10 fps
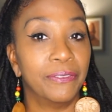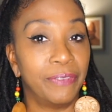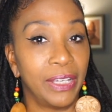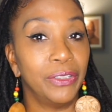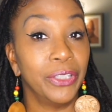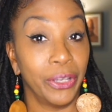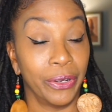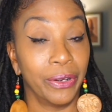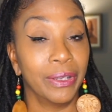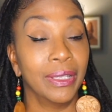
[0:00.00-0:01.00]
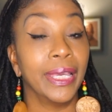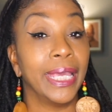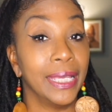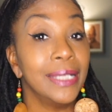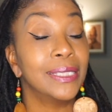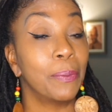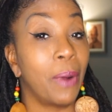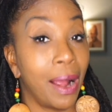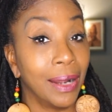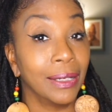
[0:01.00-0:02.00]
failure is a
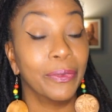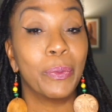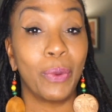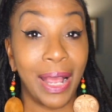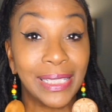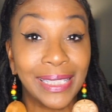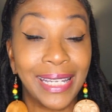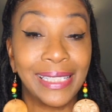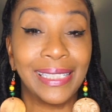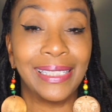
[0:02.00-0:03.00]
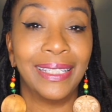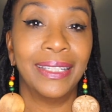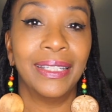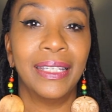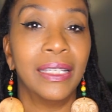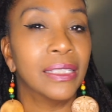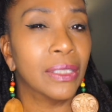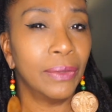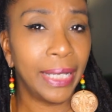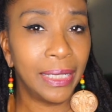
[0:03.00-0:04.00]
part of the process.
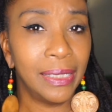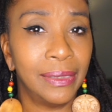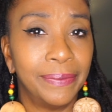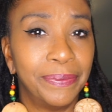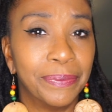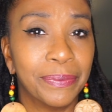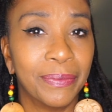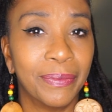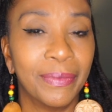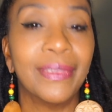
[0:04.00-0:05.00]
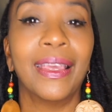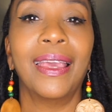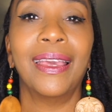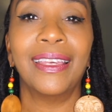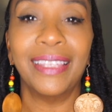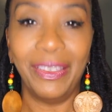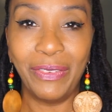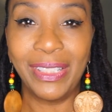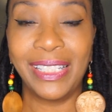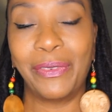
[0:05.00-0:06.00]
So ladies, give
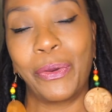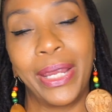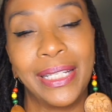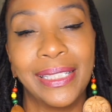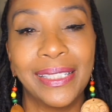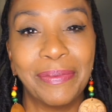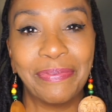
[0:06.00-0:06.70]
yourself grace.